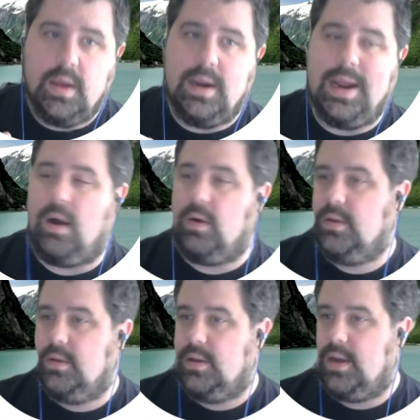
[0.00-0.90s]
Now,
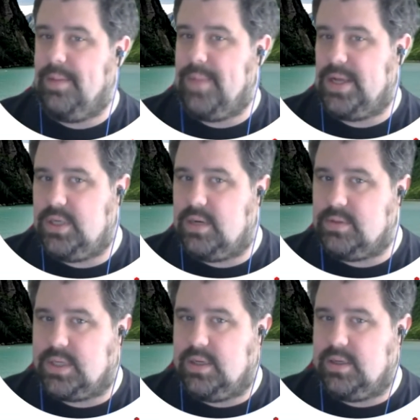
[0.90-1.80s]
I mentioned I
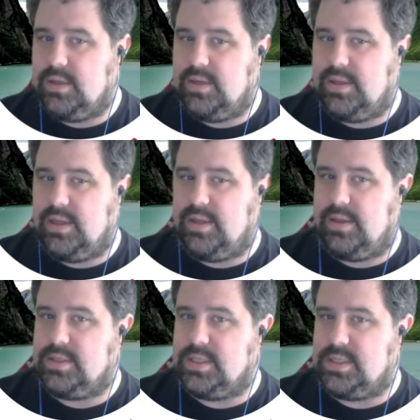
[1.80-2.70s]
was going to, that
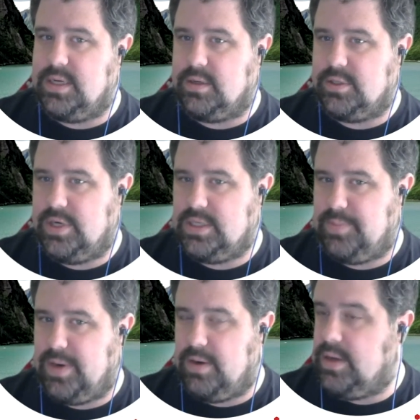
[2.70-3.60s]
there's this thing called
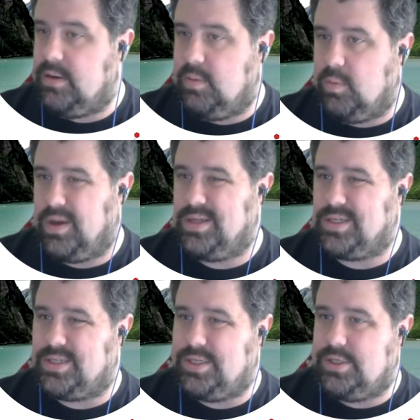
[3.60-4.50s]
transparent. We're going to
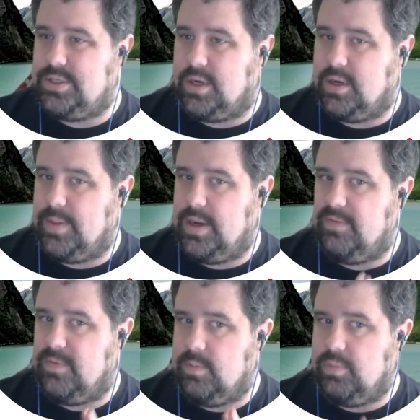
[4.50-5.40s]
just talk about it
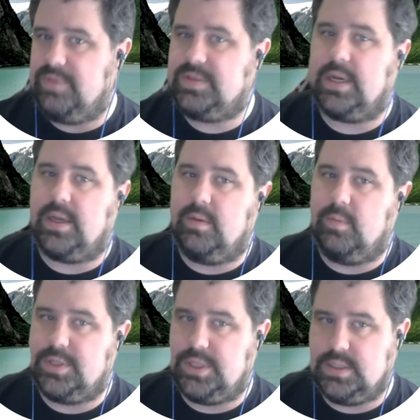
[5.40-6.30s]
for a brief second,
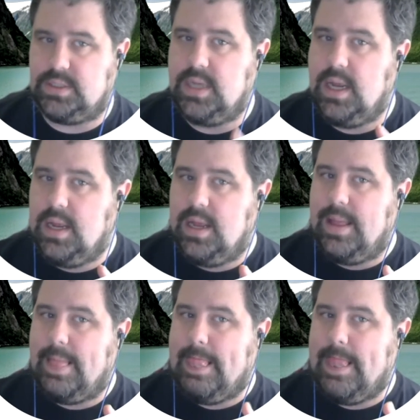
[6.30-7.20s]
which is,
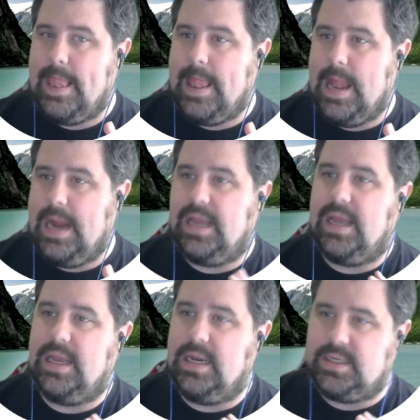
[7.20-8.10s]

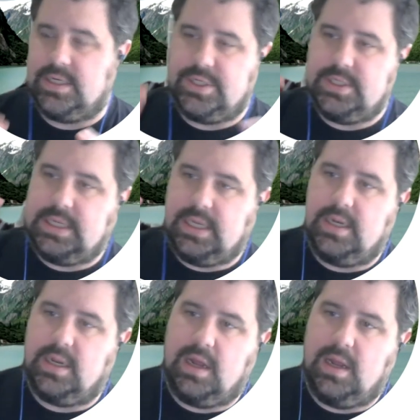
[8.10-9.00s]
in addition to
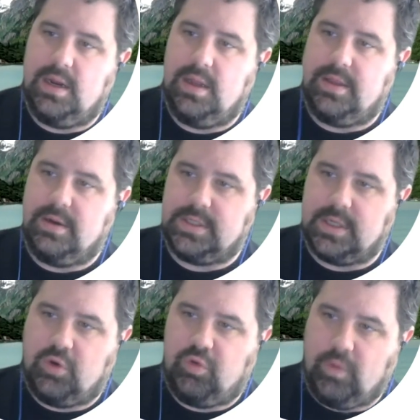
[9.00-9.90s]
inline, there's a
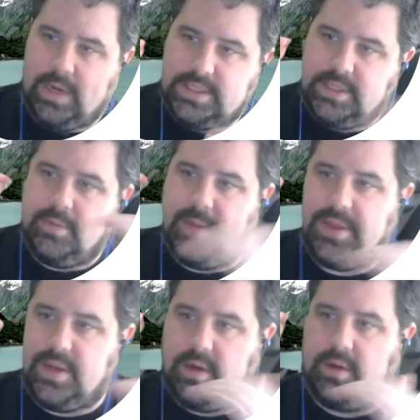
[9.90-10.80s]
crazier
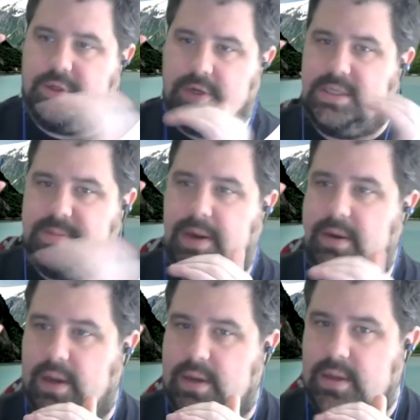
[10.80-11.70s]
method called
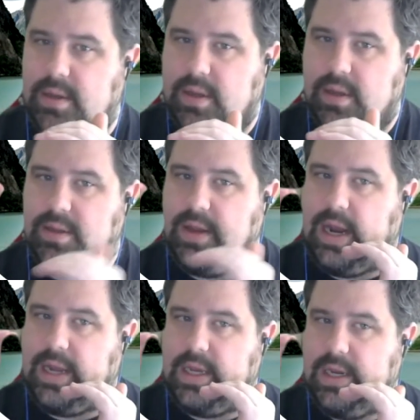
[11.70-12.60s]
transparent that
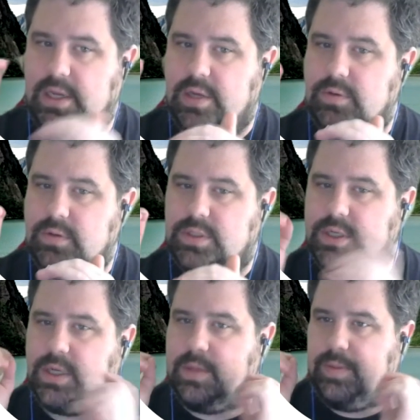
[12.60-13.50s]
I can use
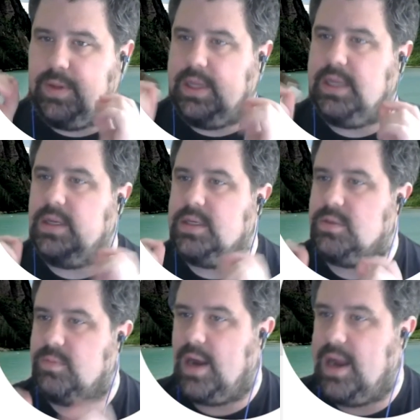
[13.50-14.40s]
to completely
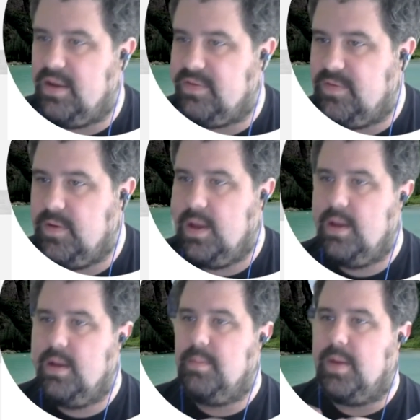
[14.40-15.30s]
derive
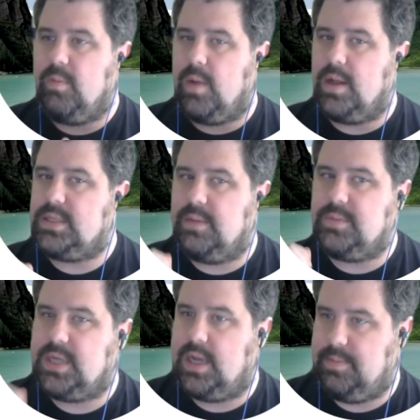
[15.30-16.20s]
my runtime
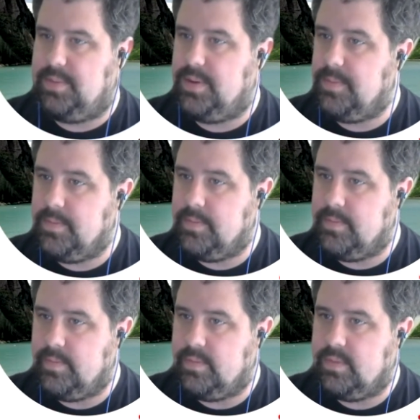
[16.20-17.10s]
type
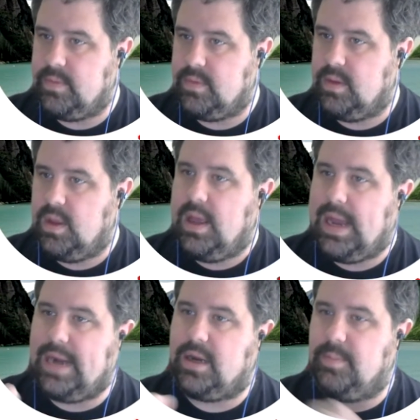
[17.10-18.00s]

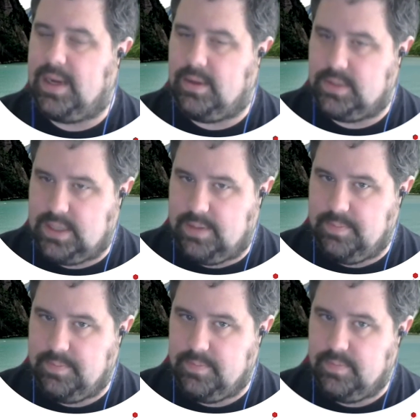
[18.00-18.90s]
at compile time.
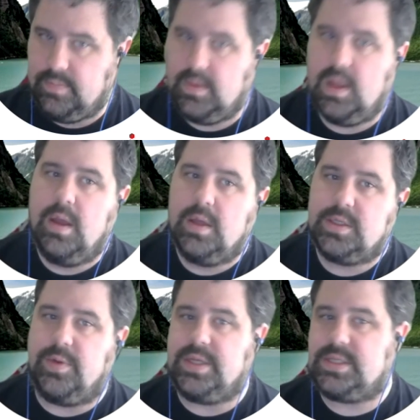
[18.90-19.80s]

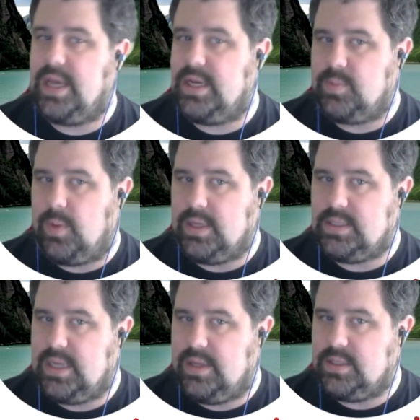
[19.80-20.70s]
So in this case, while I
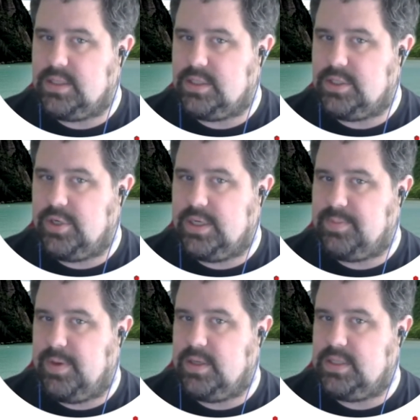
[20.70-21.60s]
said this is
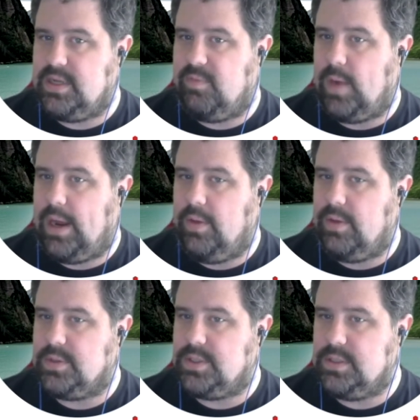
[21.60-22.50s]
transparent def wow
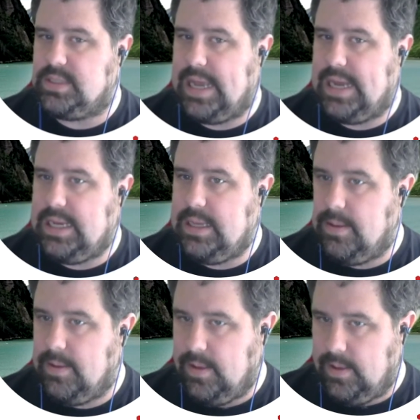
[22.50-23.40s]
that returns any,
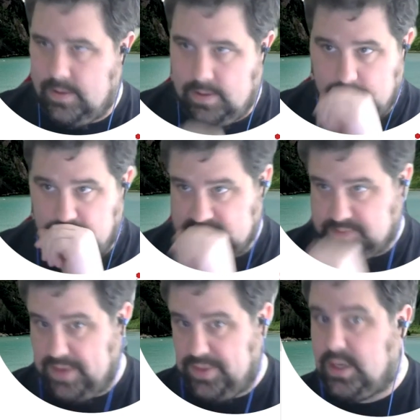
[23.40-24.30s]
this
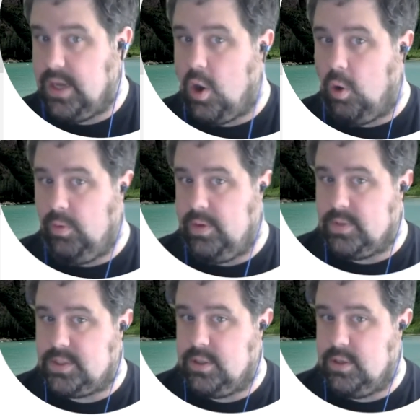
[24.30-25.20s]
method can only
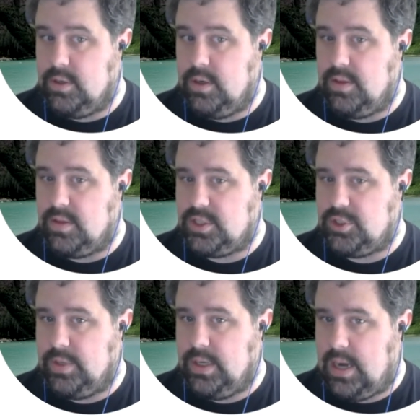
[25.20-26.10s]
return the
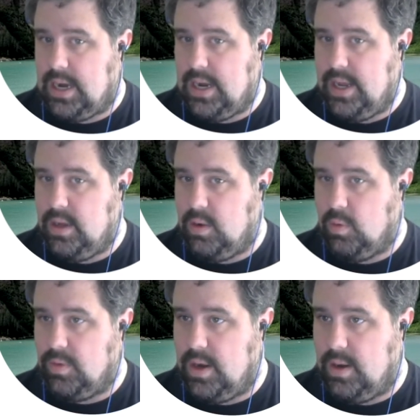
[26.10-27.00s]
string high
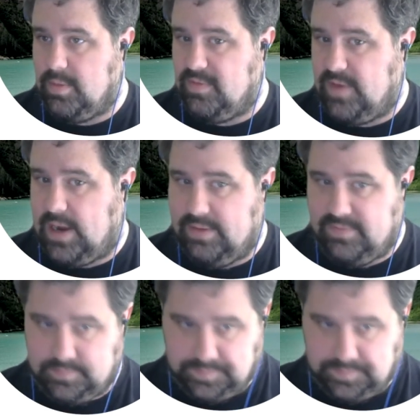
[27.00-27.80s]
or the number 5,